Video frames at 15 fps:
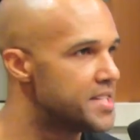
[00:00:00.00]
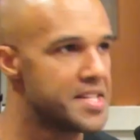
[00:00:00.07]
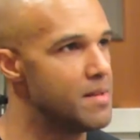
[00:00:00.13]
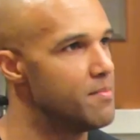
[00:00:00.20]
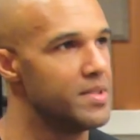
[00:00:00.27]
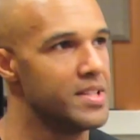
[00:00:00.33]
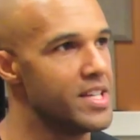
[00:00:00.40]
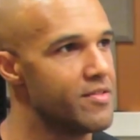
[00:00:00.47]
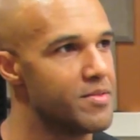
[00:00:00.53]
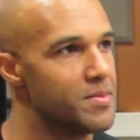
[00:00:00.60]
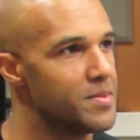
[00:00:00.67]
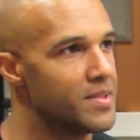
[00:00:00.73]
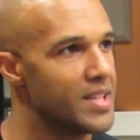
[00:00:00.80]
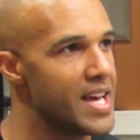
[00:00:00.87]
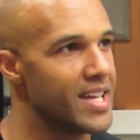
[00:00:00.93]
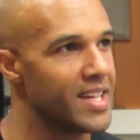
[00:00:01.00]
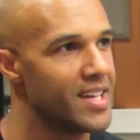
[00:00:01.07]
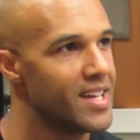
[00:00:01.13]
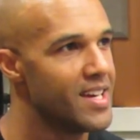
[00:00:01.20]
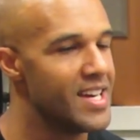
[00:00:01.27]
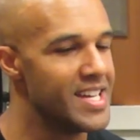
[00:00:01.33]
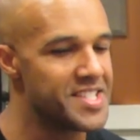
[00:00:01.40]
It's unbelievable. Oh. Like,
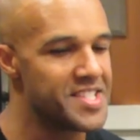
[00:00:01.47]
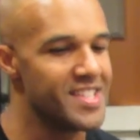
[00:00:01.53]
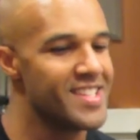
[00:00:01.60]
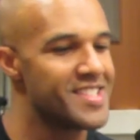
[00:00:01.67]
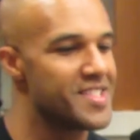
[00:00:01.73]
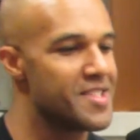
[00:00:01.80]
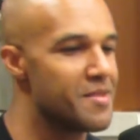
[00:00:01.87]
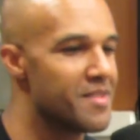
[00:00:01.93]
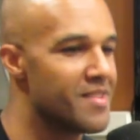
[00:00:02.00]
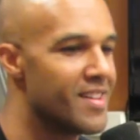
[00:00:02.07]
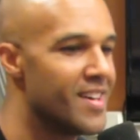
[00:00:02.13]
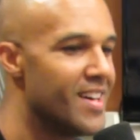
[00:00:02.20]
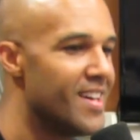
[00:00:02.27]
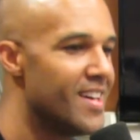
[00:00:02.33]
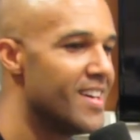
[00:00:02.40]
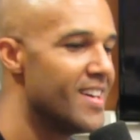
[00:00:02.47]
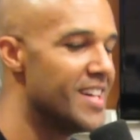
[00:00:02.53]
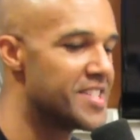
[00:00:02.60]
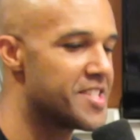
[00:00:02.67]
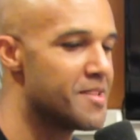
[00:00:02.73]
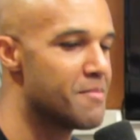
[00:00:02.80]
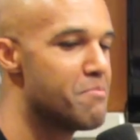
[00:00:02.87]
it's
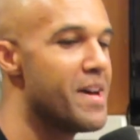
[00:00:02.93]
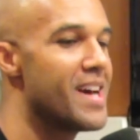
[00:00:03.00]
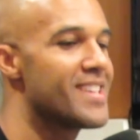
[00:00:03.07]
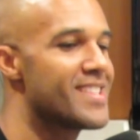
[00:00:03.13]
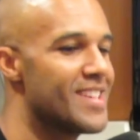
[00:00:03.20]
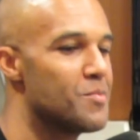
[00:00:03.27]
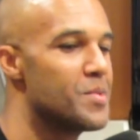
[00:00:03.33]
the best.